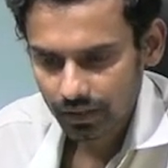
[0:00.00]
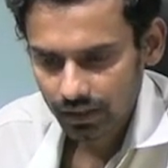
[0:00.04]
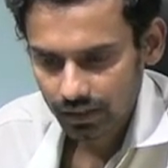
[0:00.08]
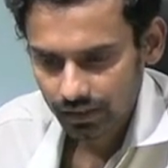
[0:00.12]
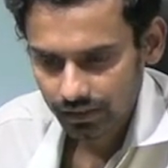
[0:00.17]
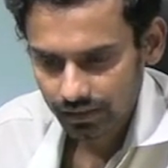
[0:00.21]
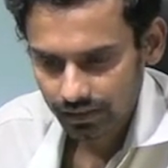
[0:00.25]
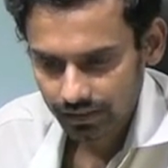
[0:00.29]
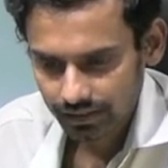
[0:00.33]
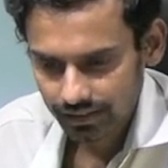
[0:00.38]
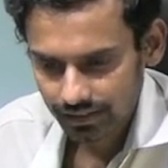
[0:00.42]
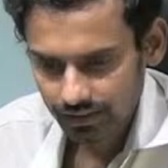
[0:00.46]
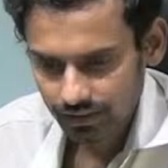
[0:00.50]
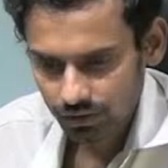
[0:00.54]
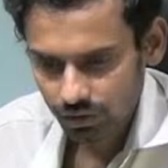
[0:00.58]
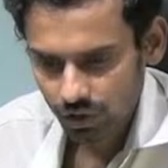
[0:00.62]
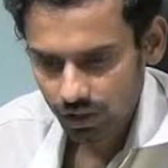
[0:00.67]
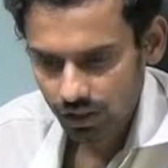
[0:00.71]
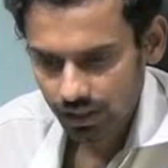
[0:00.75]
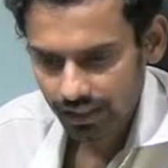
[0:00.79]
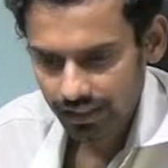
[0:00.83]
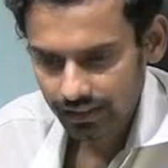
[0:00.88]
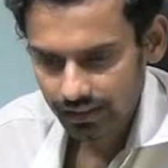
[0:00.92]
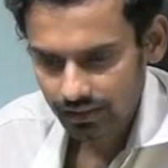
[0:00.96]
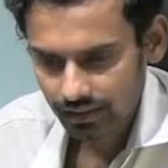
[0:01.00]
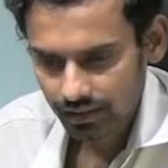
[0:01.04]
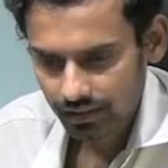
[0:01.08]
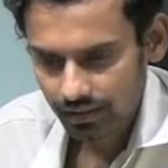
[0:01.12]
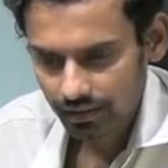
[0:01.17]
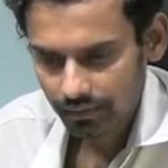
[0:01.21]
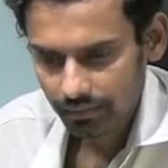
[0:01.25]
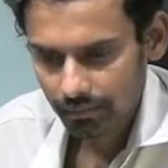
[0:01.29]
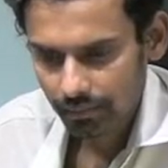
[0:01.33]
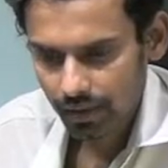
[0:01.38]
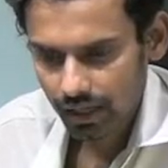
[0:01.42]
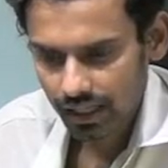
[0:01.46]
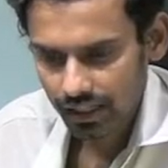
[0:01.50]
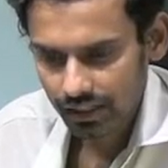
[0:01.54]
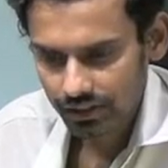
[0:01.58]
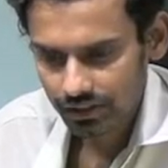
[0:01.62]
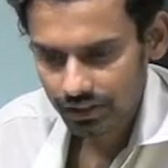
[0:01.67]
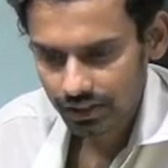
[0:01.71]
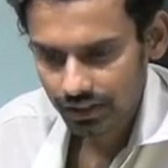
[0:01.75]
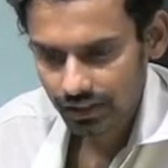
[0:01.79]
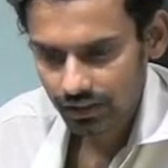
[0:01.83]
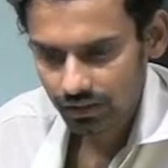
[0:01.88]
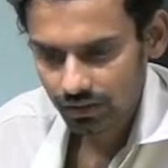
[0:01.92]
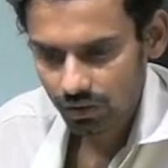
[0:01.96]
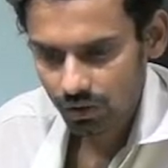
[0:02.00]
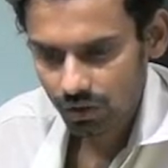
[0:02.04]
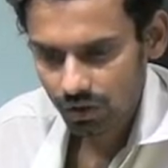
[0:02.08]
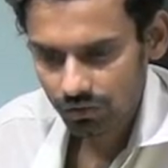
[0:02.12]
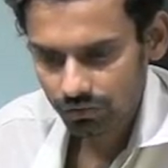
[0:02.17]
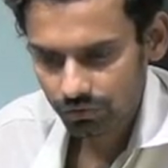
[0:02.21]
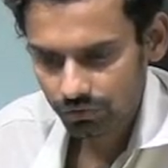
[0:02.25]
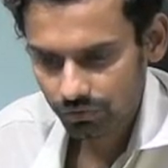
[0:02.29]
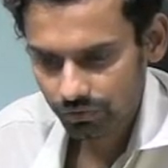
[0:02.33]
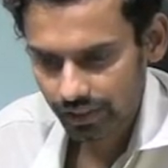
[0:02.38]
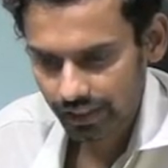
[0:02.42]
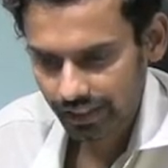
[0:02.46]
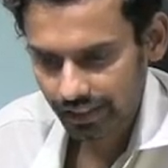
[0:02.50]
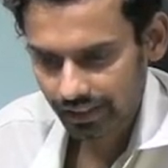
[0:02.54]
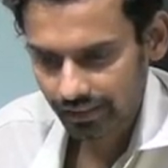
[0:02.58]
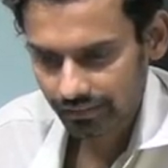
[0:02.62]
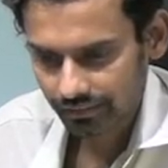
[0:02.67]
this is called as margin of winning.